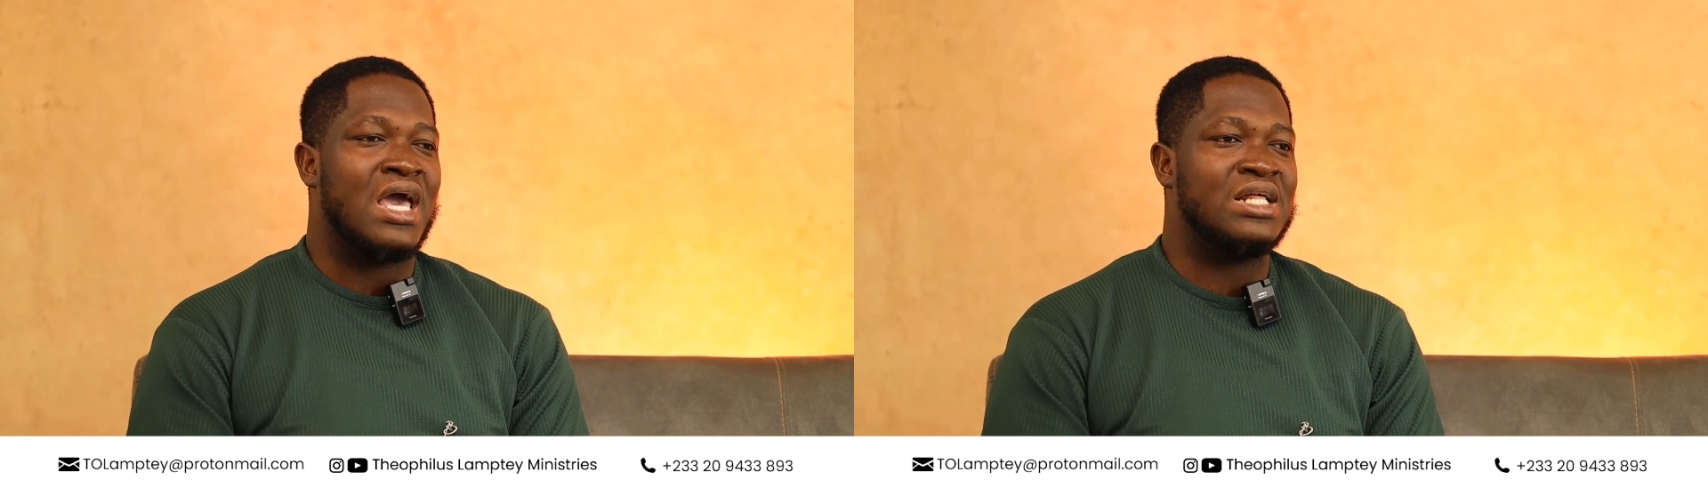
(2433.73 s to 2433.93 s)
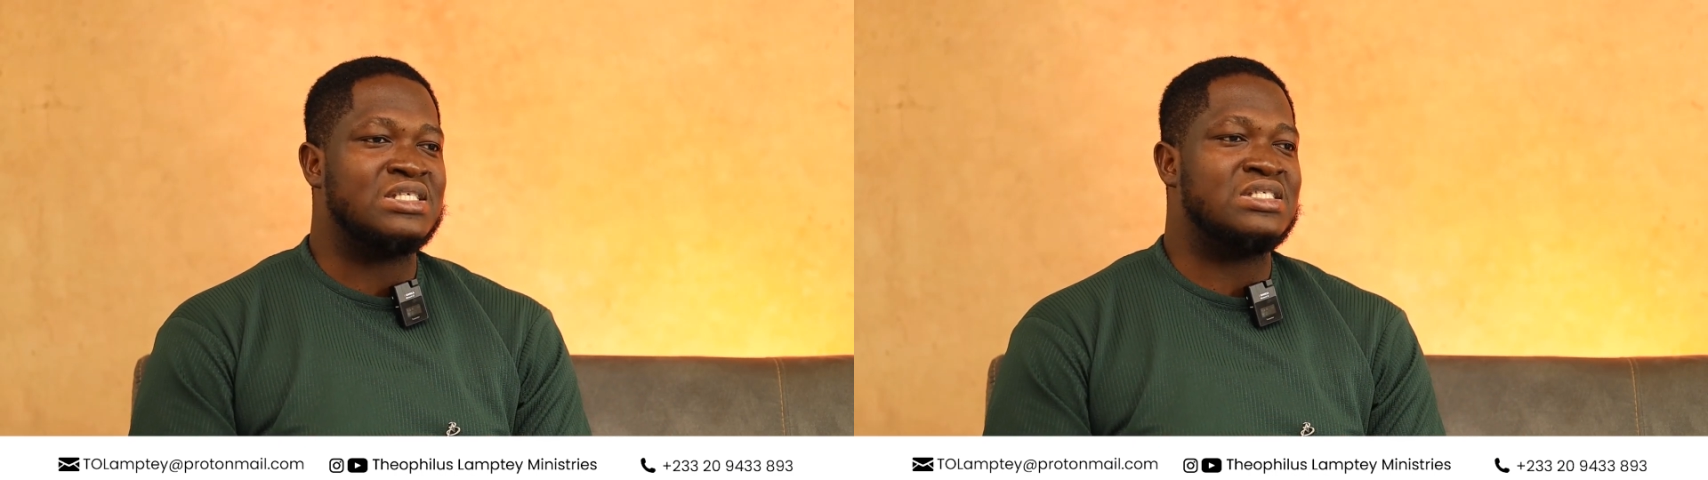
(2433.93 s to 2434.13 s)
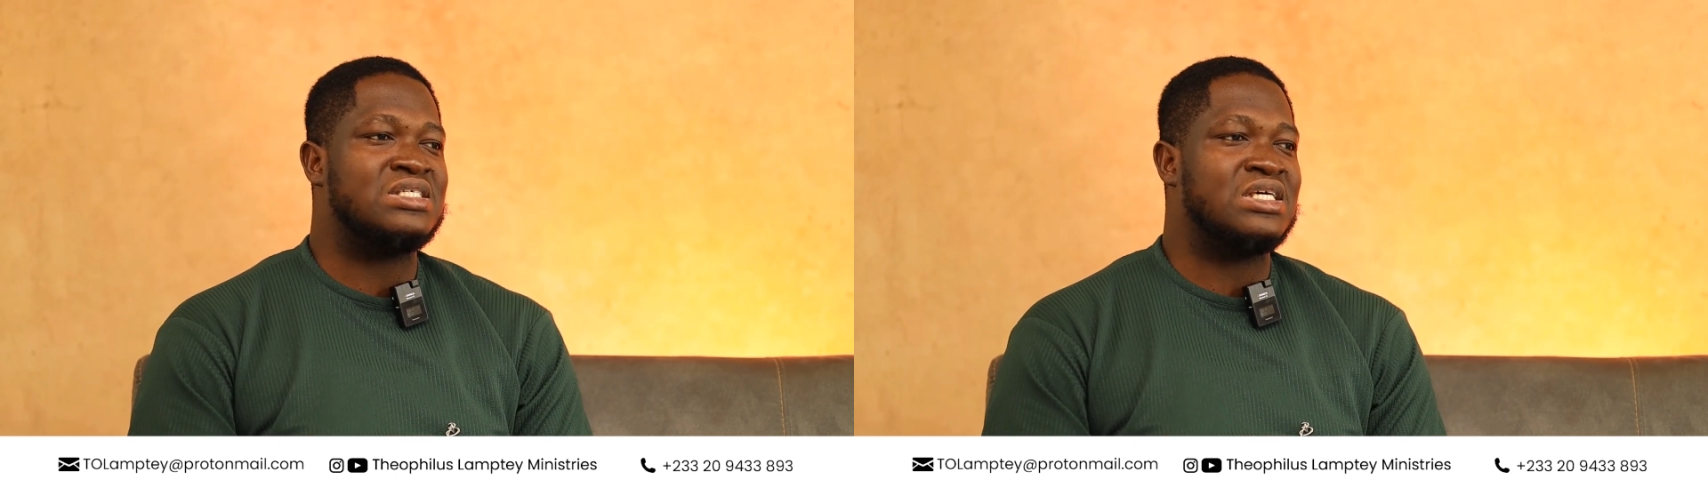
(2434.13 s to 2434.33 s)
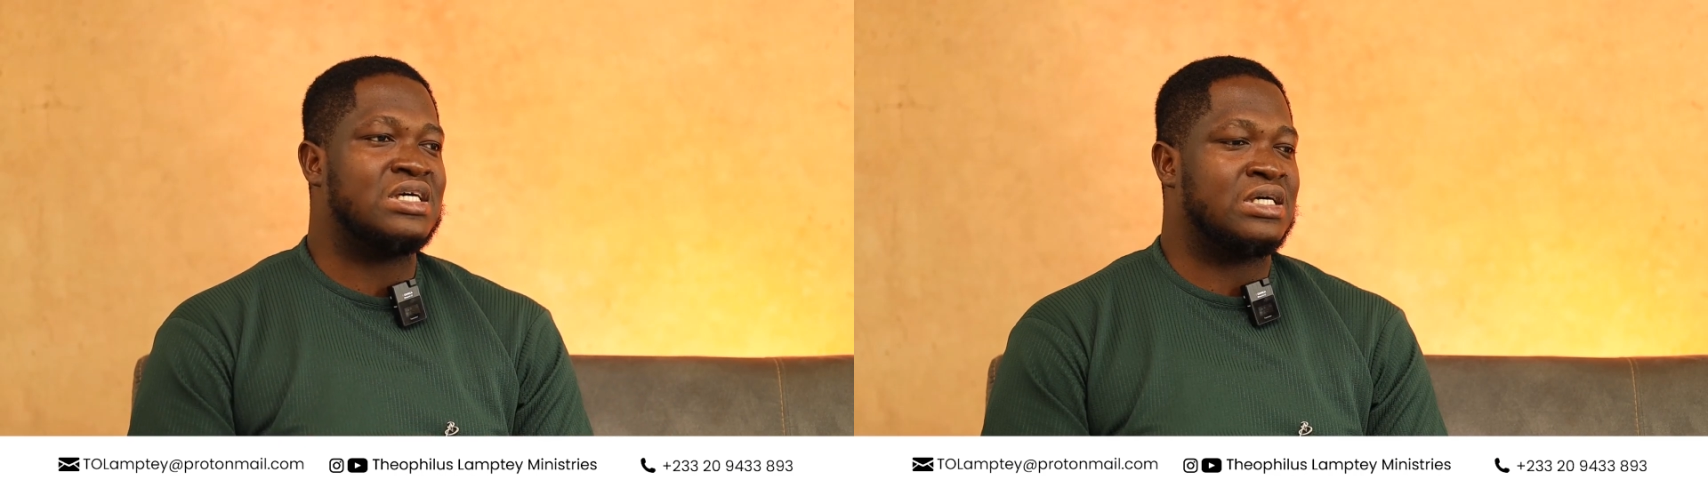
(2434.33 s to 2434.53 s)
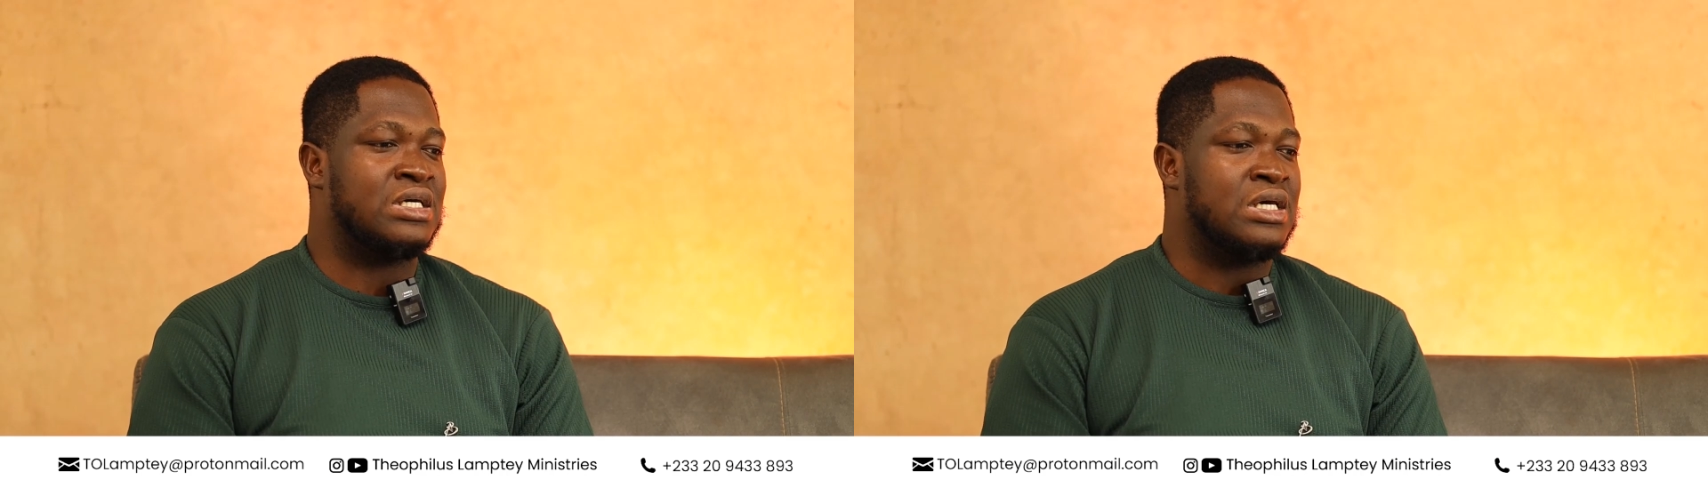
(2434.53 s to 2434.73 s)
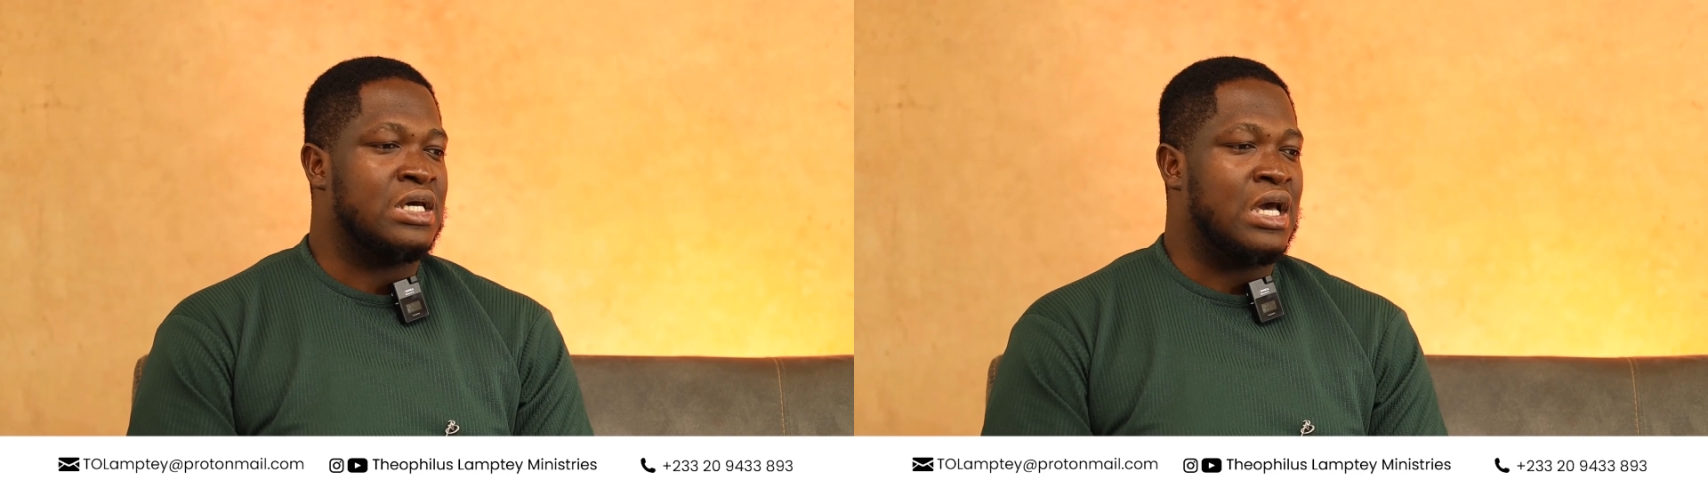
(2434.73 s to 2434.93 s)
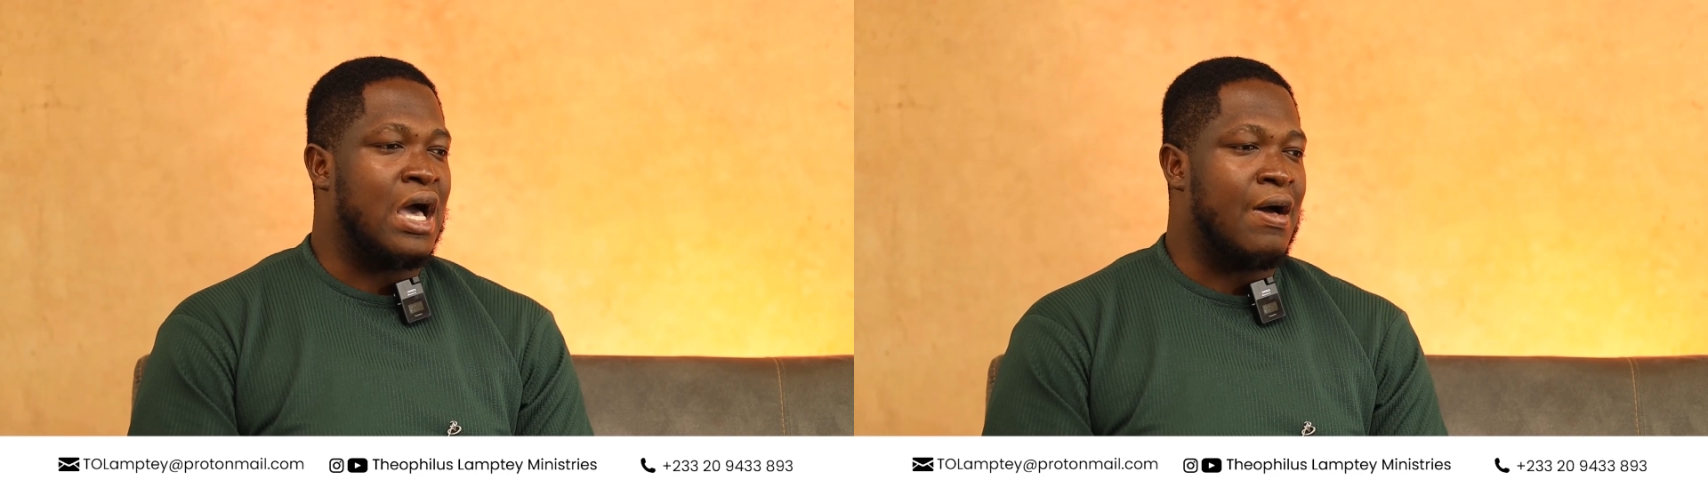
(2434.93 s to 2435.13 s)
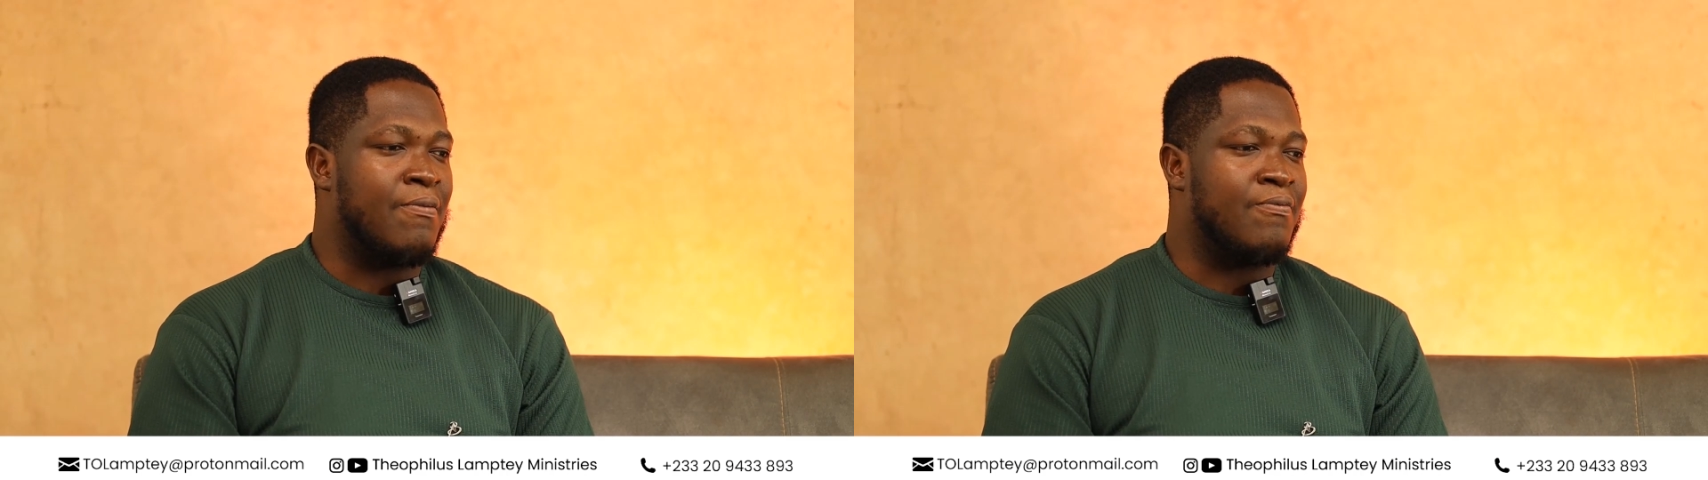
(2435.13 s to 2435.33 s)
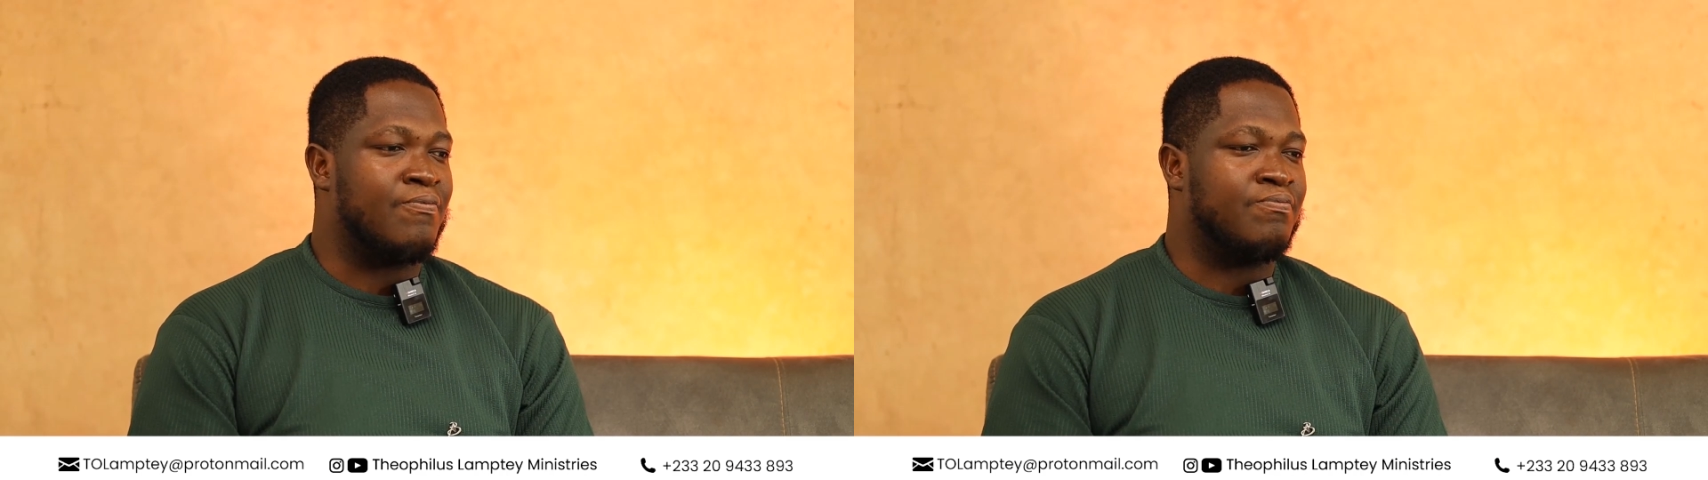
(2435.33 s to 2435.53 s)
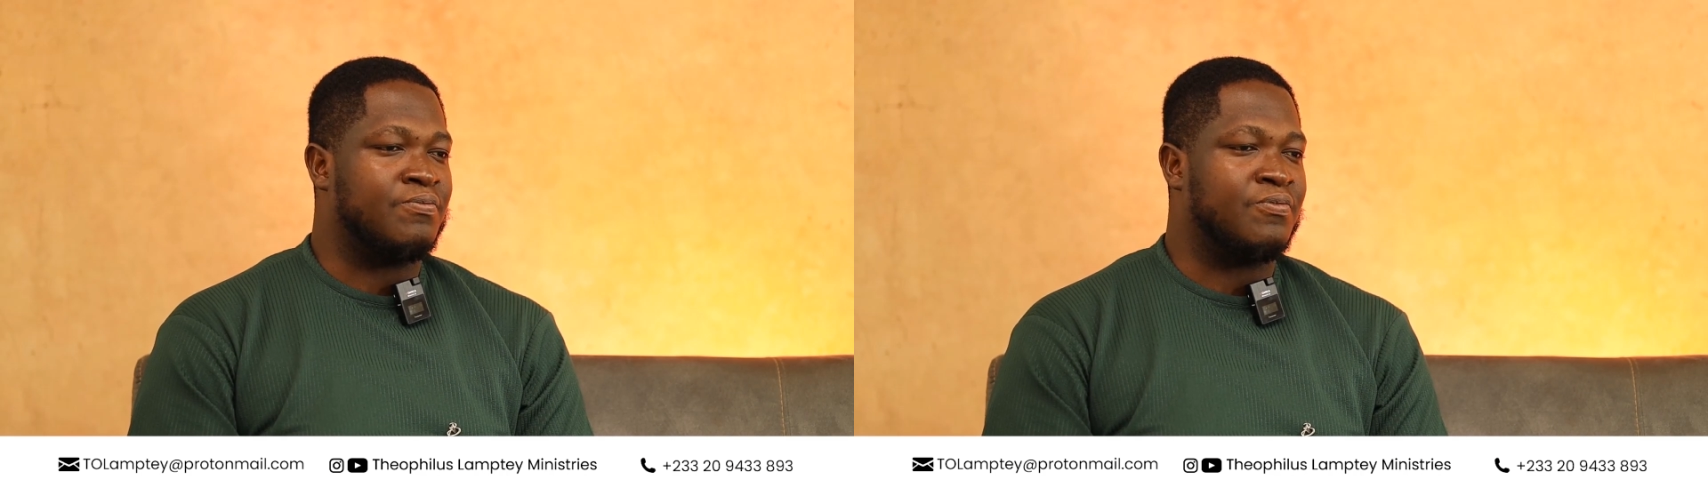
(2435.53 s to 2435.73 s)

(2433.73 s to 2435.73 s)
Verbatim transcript: and seek um,